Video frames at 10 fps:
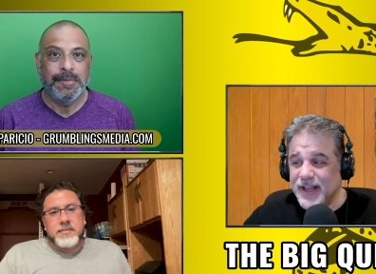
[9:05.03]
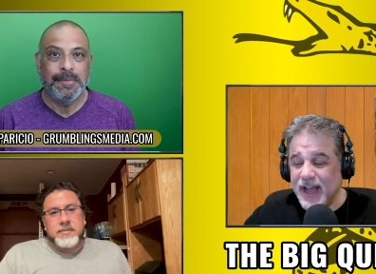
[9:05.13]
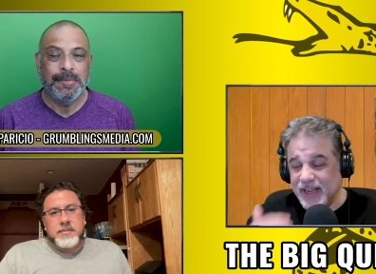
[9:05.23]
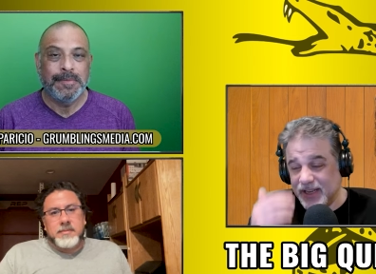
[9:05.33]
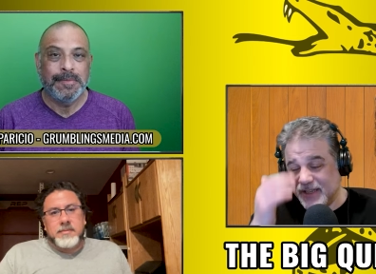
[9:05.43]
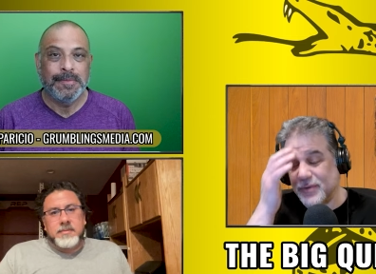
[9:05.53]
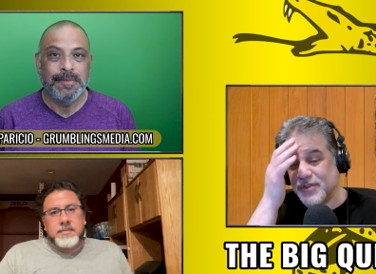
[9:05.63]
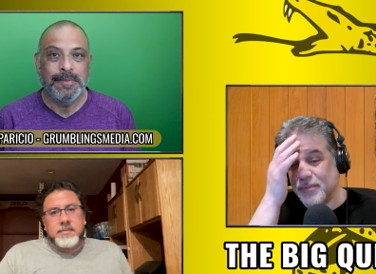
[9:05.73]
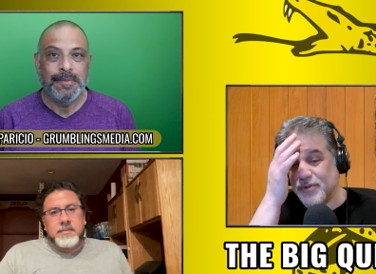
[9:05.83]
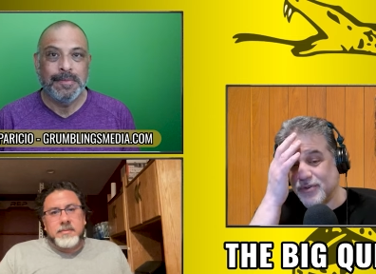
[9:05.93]
Speaker 1: I could see where
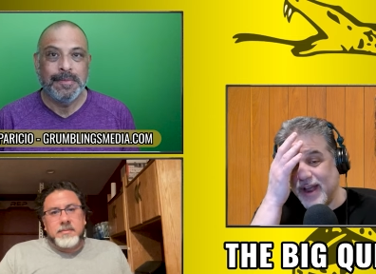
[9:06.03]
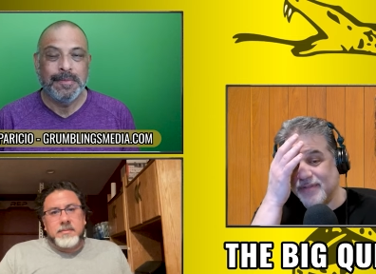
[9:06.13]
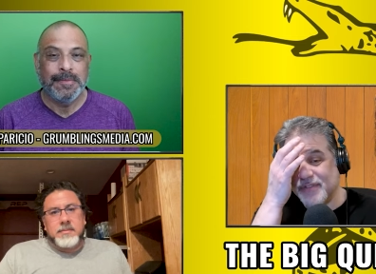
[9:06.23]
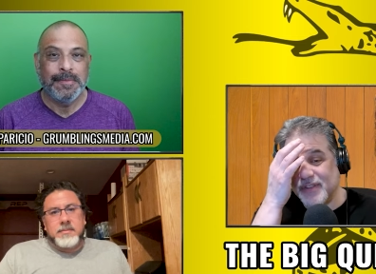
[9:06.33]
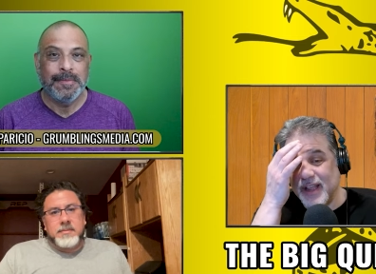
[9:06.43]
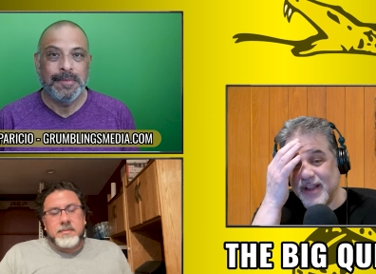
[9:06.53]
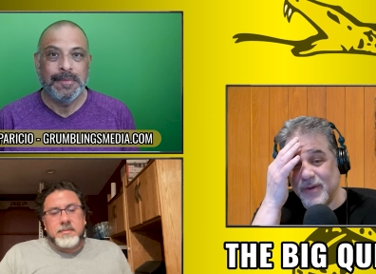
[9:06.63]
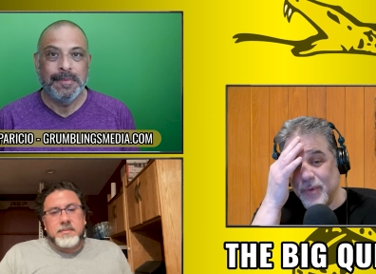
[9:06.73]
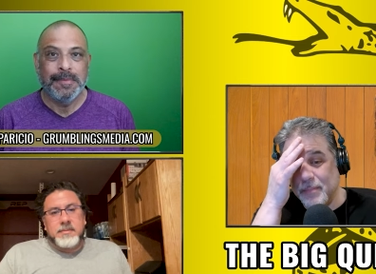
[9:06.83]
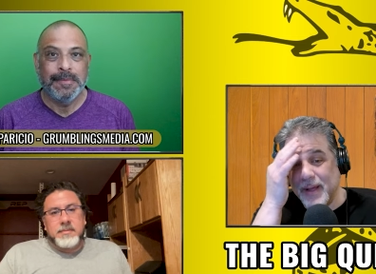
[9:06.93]
someone drafts like a
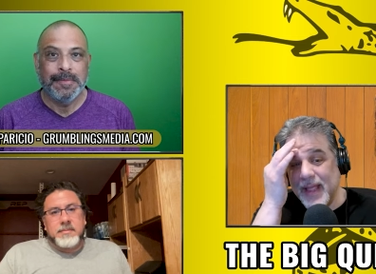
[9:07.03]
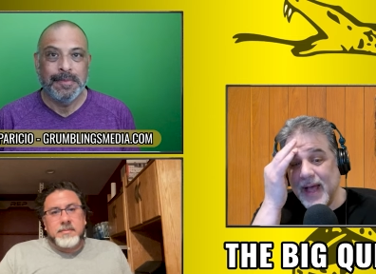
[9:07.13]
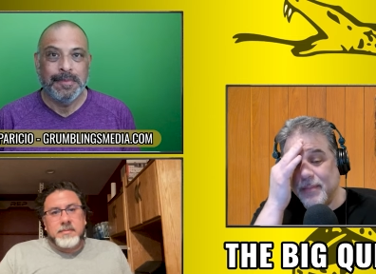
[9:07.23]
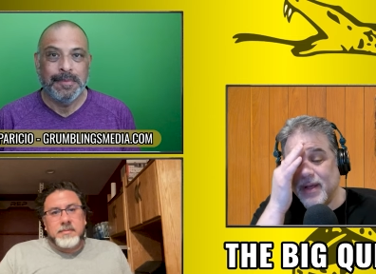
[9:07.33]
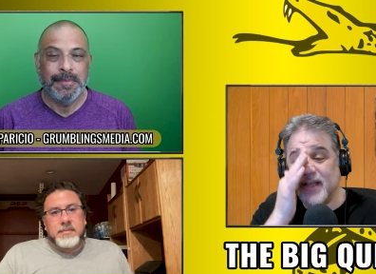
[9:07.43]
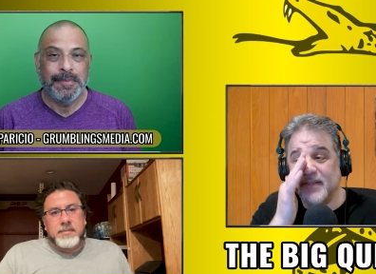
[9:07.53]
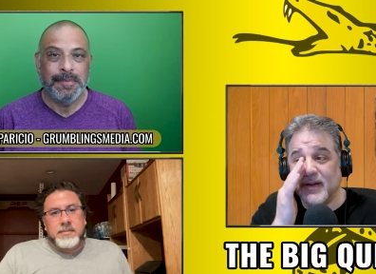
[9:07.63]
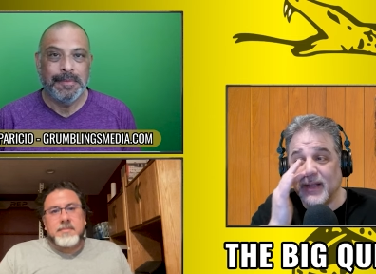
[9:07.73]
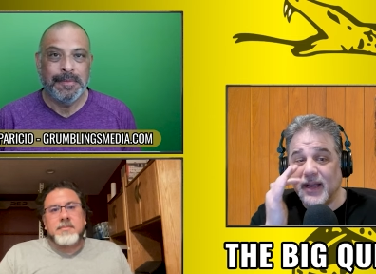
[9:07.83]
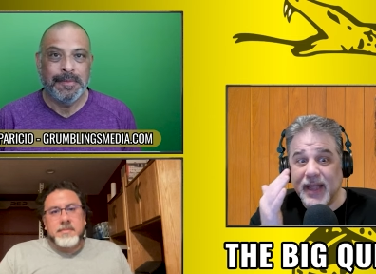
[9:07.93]
Wembanyama and
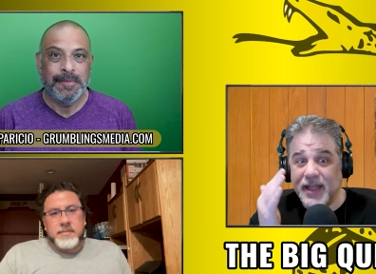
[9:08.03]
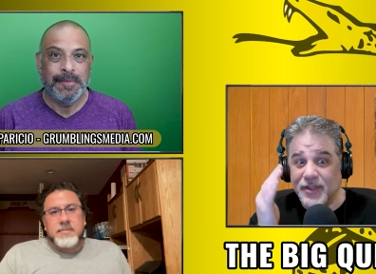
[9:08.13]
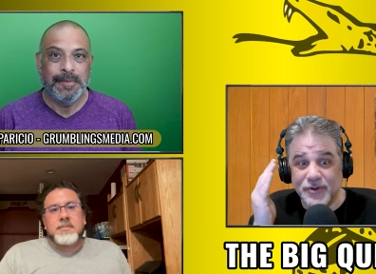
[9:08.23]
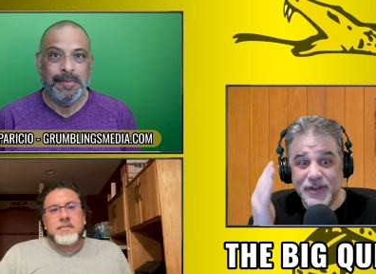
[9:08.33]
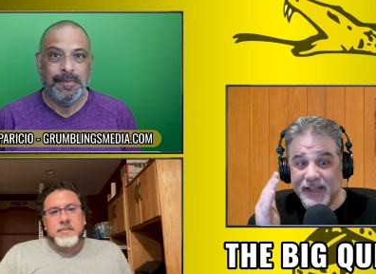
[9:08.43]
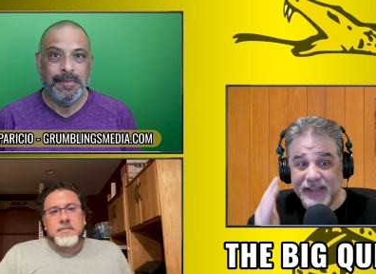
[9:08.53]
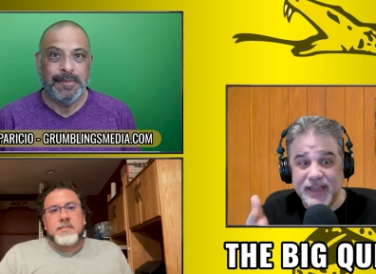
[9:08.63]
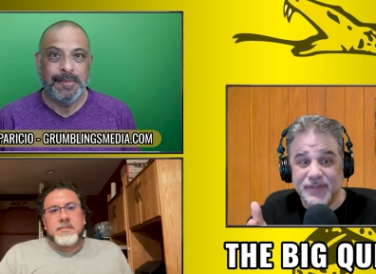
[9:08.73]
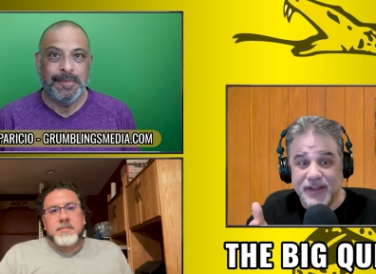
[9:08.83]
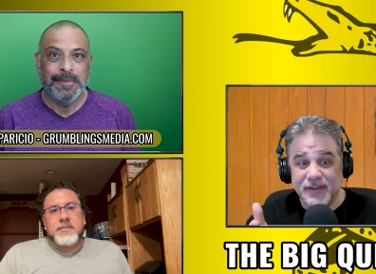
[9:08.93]
they're like, hey, you're not
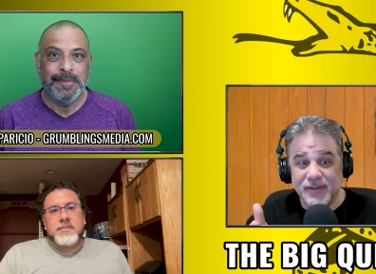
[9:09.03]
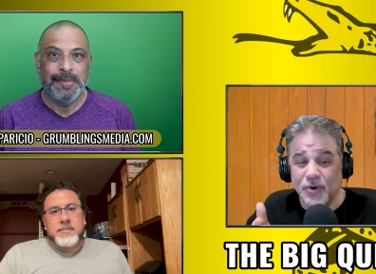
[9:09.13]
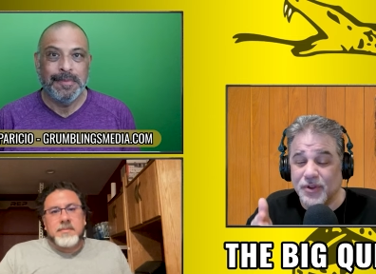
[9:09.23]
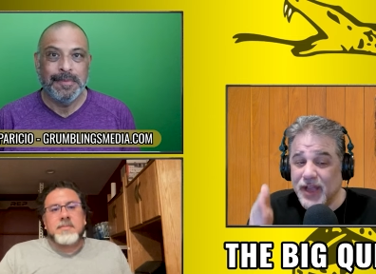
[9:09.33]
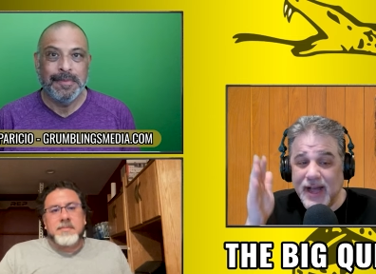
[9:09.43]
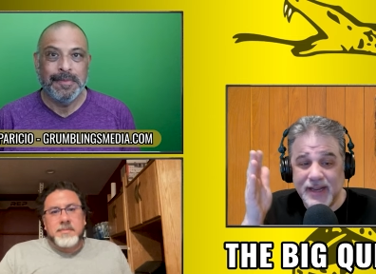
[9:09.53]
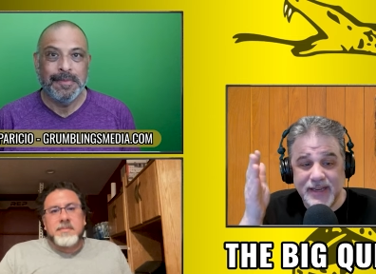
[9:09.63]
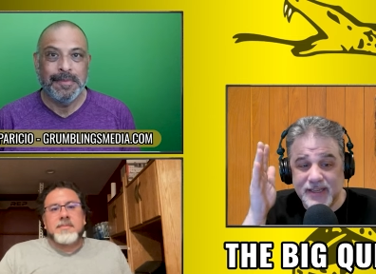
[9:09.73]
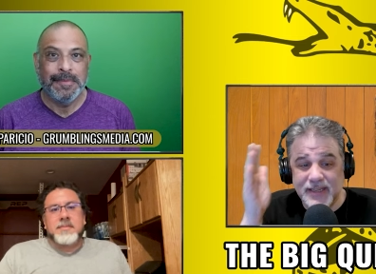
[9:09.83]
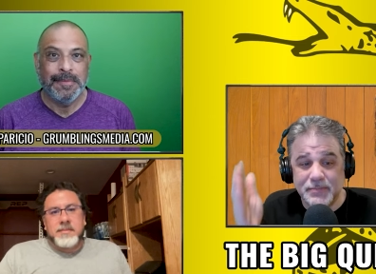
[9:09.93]
leaving, or
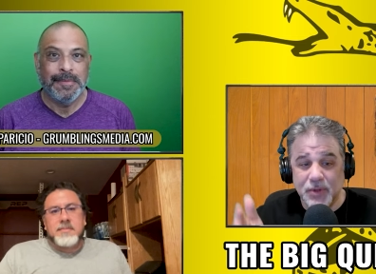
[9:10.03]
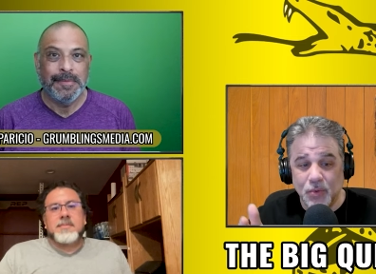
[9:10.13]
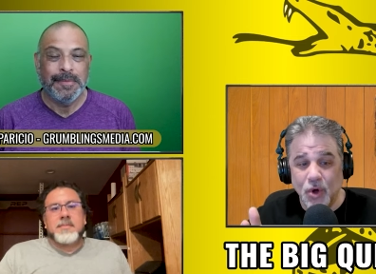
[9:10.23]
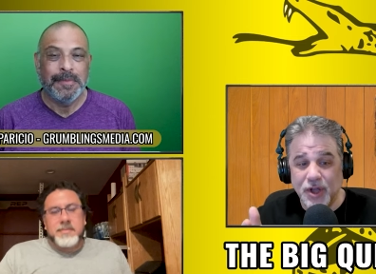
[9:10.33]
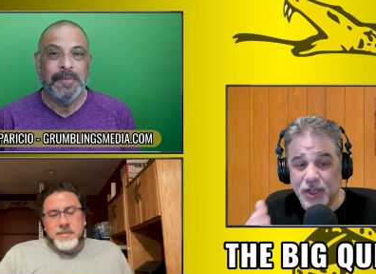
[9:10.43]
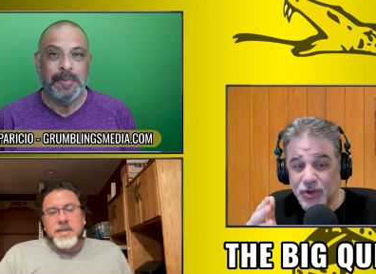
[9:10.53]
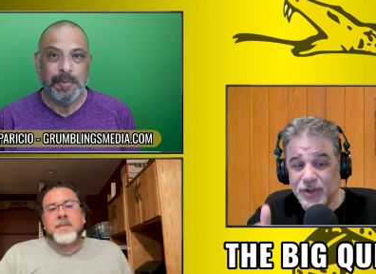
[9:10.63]
Giannis in Milwaukee, yep.